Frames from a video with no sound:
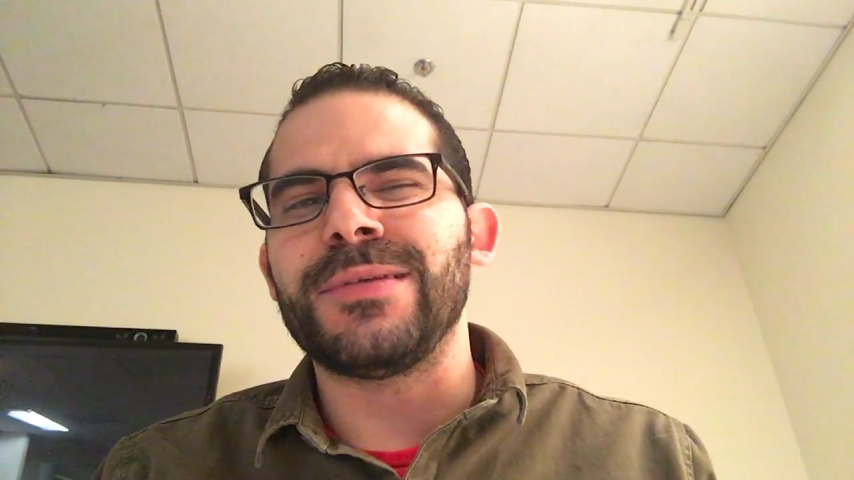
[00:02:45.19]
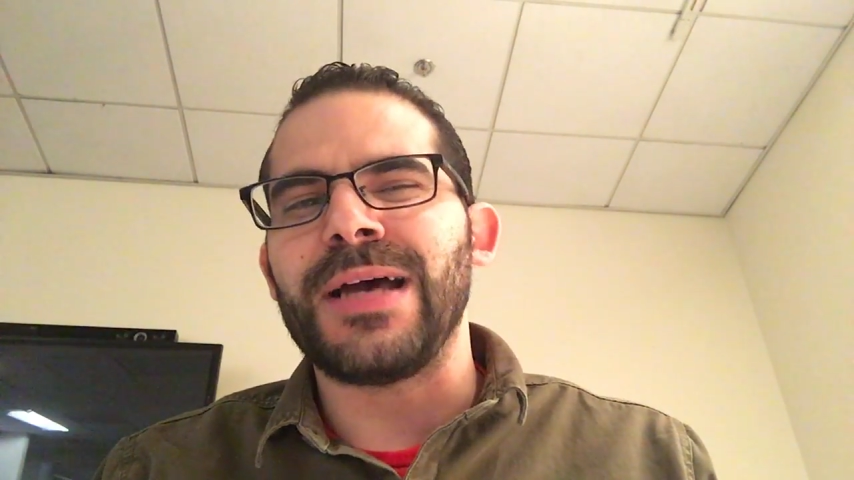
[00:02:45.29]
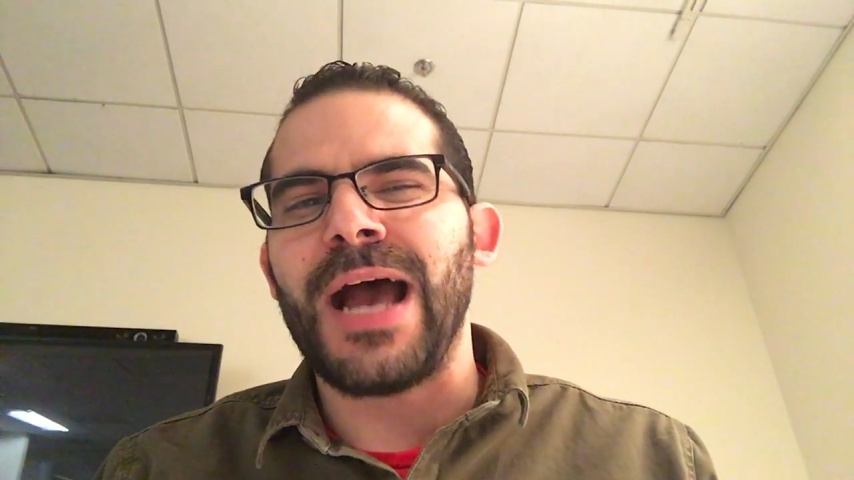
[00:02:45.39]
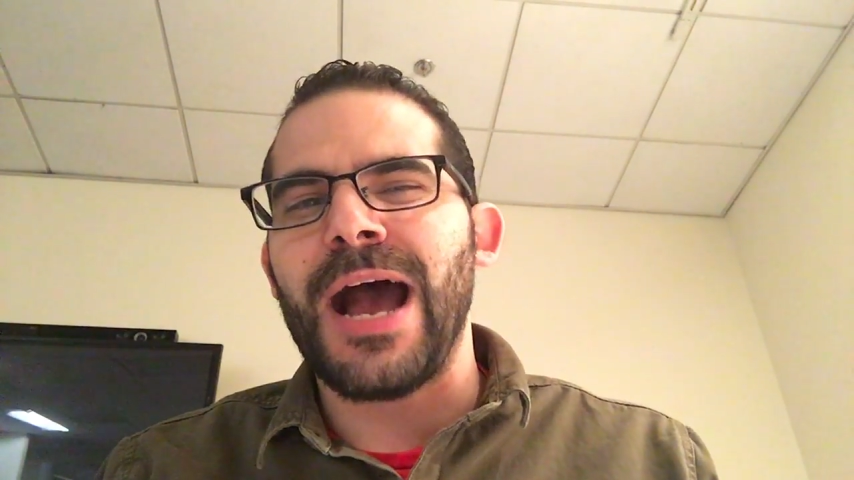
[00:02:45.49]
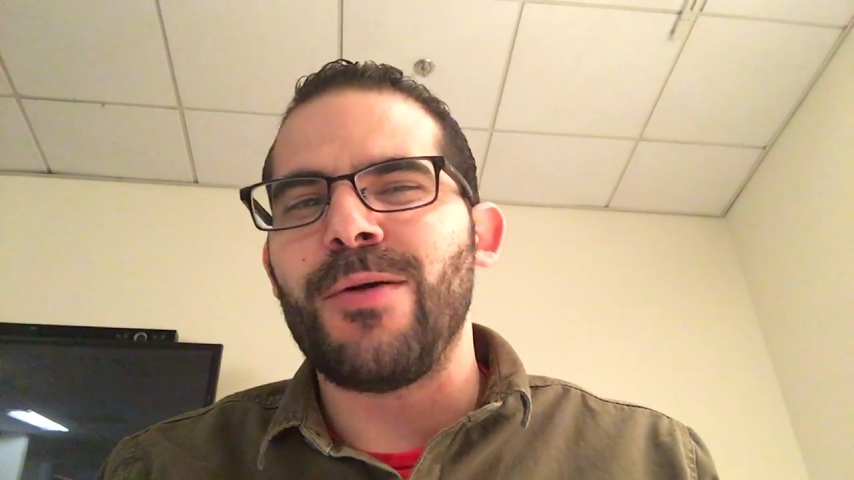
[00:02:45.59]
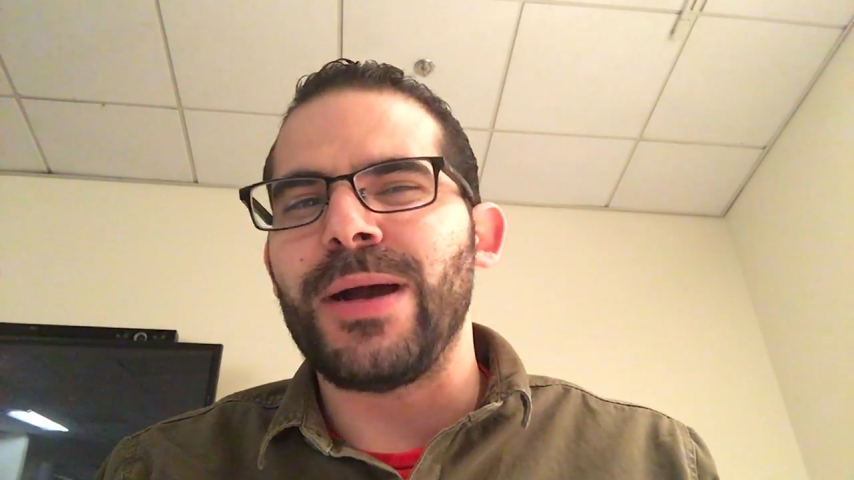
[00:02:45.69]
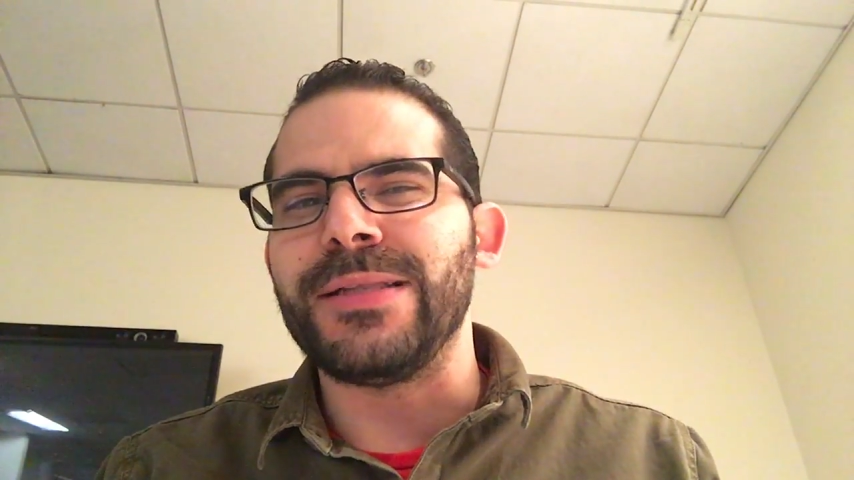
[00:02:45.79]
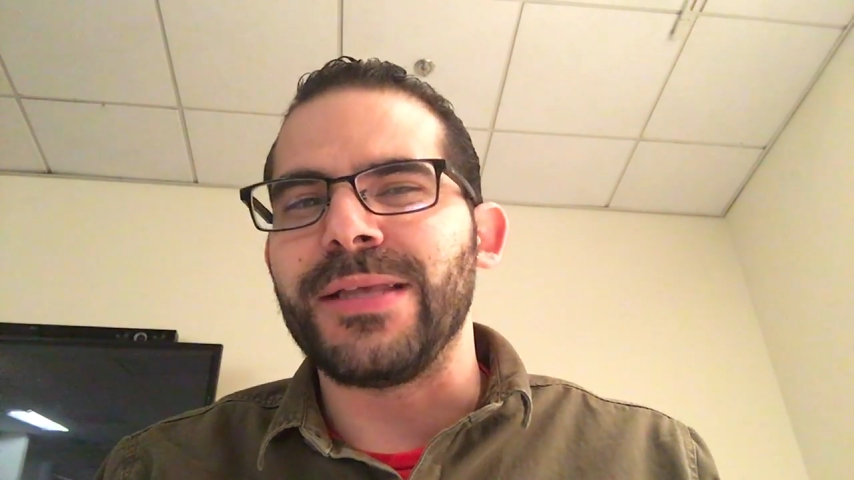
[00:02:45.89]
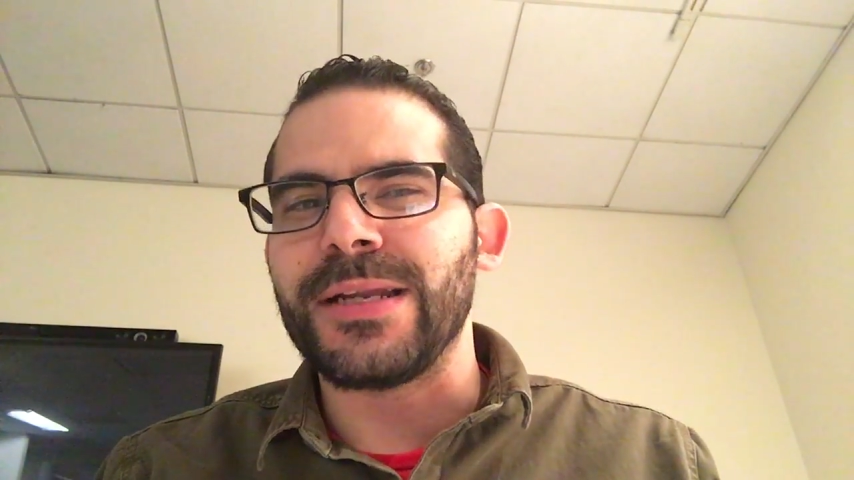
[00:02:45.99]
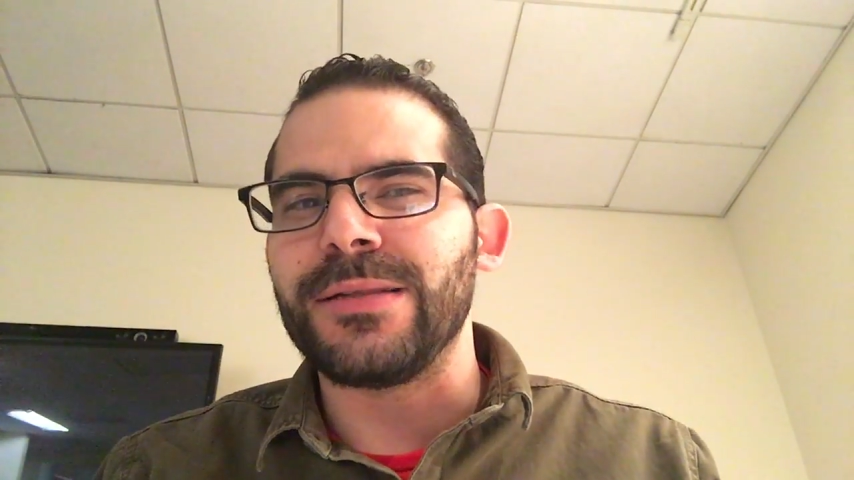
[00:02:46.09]
how I
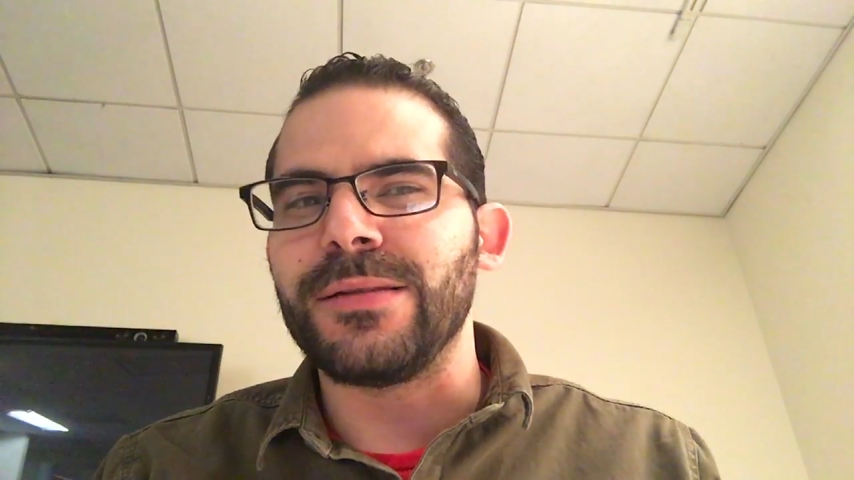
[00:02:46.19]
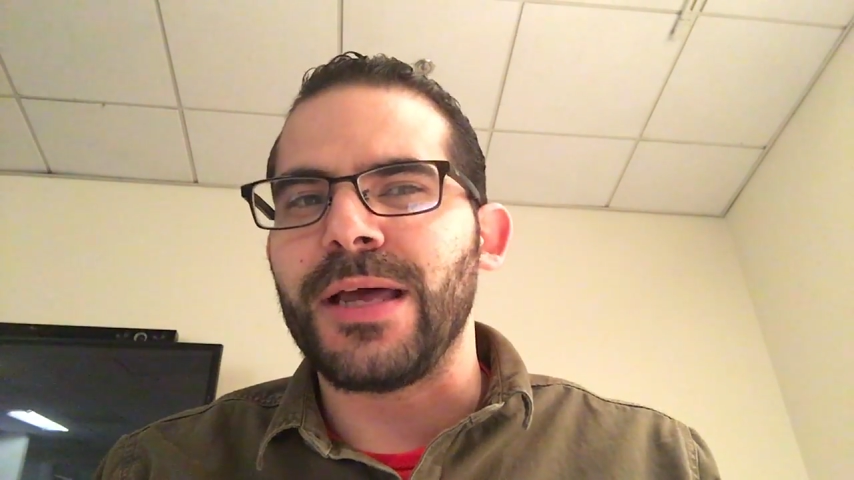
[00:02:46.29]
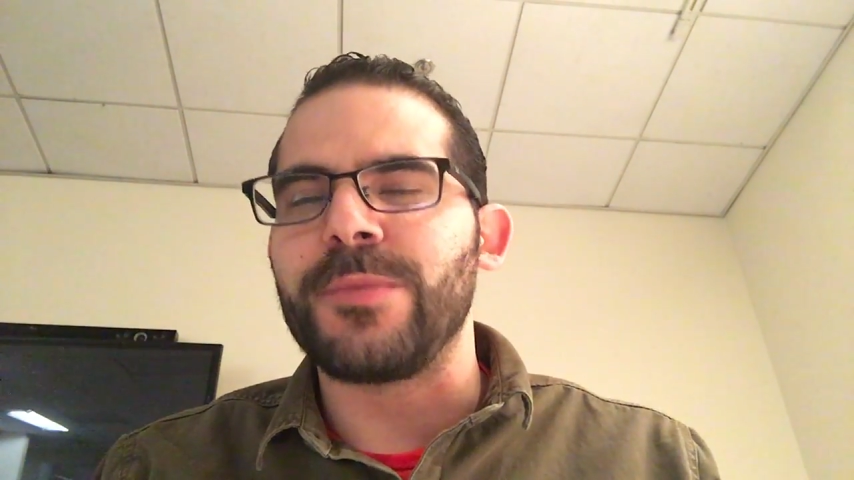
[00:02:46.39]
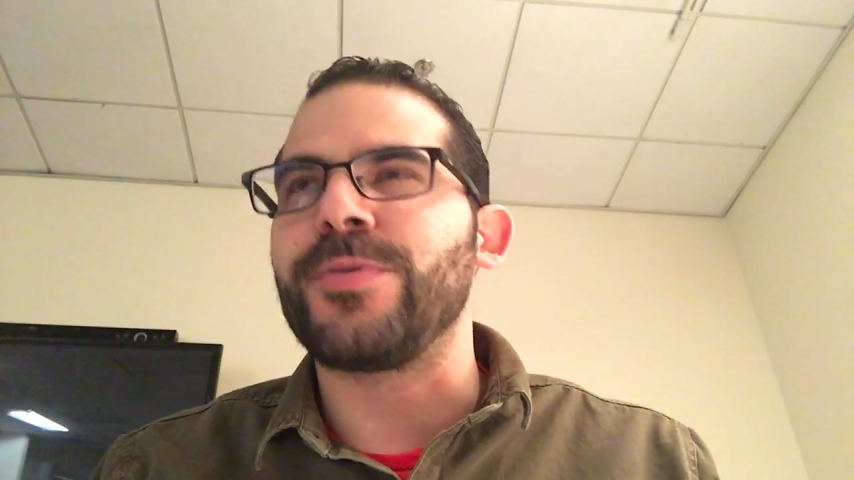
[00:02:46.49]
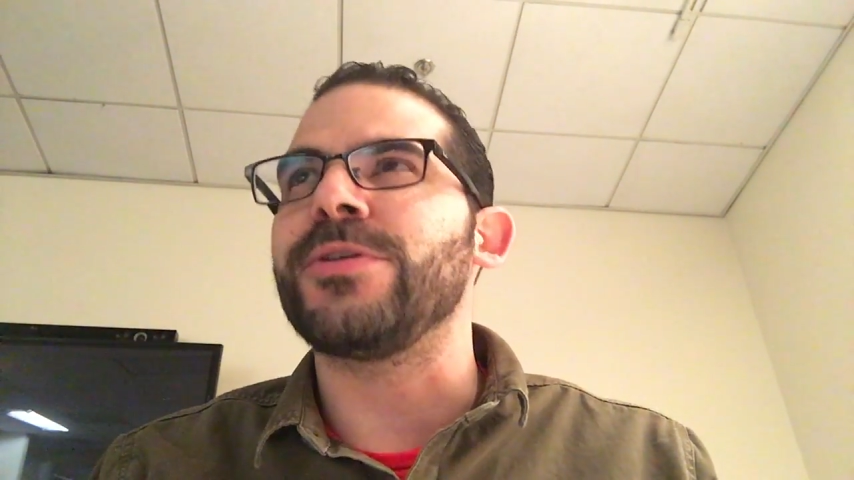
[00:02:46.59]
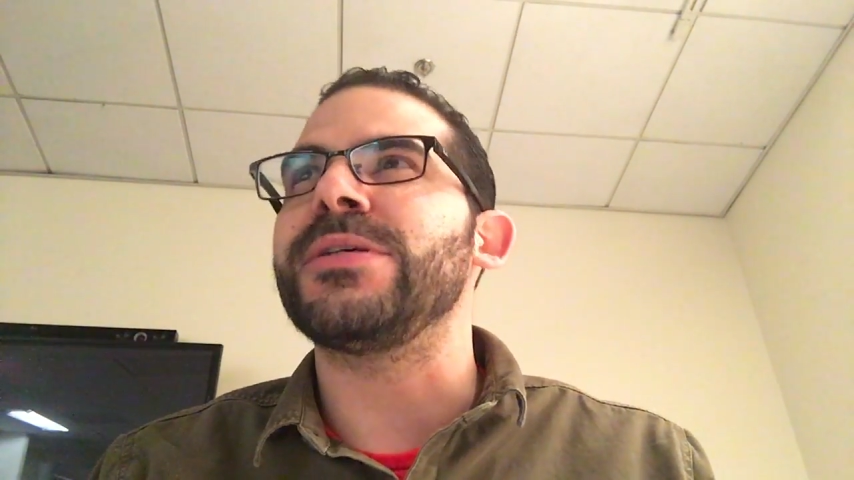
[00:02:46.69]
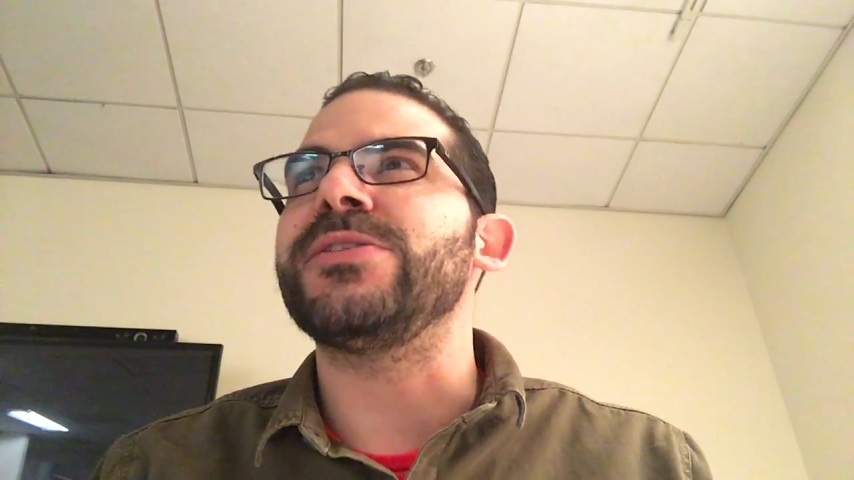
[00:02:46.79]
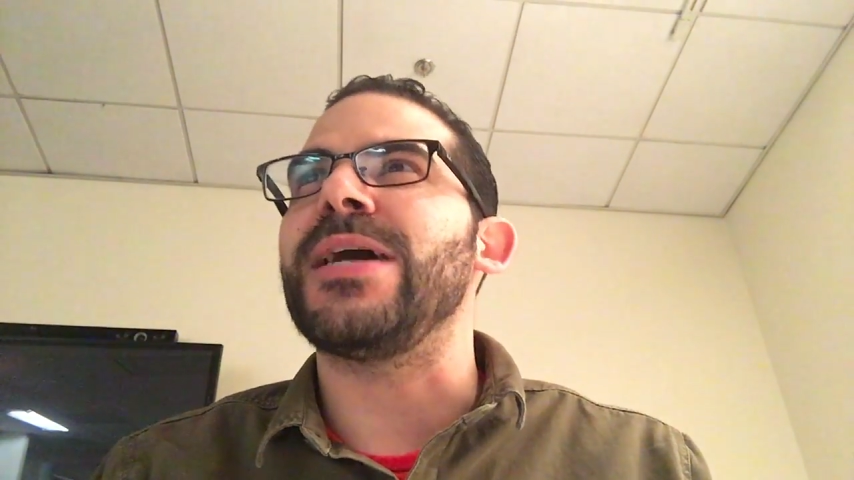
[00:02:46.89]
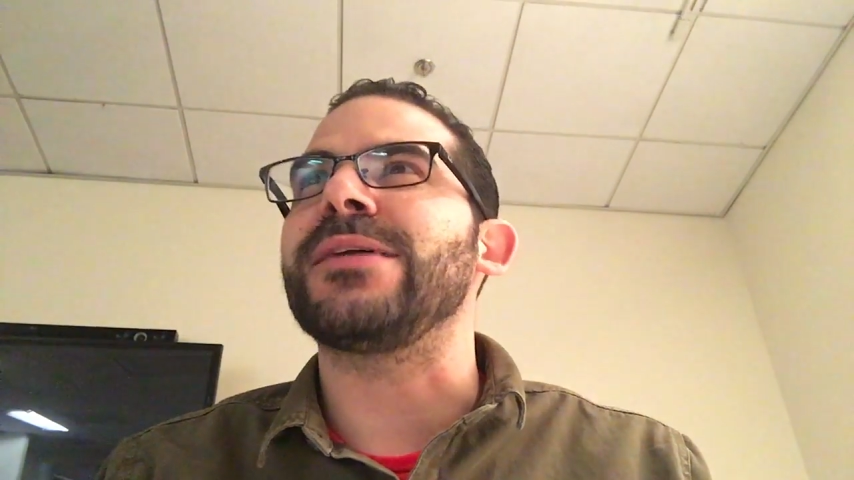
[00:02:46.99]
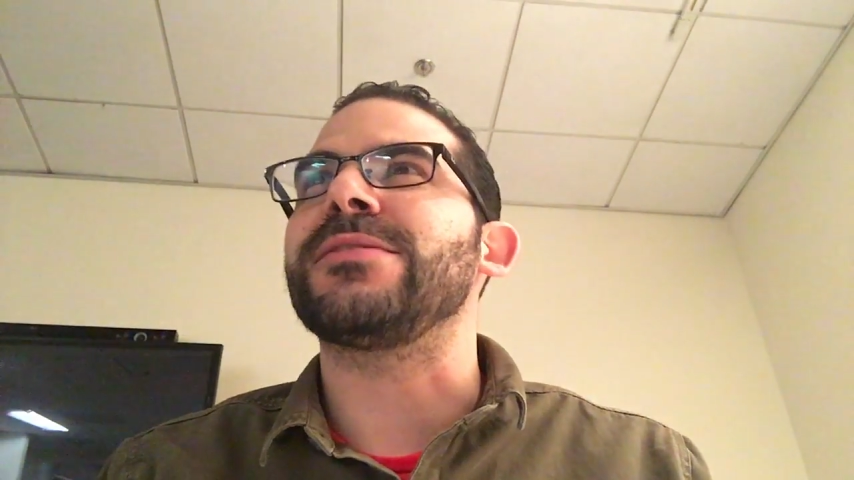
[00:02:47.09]
didn't like Percy
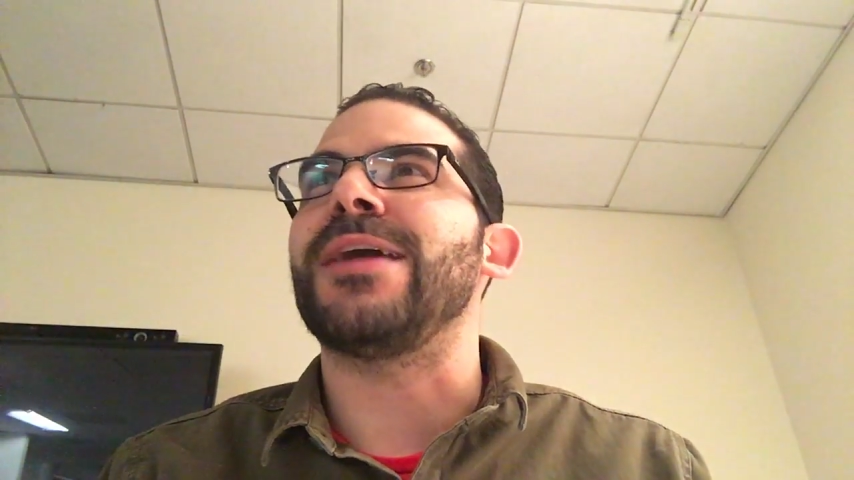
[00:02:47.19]
Jackson,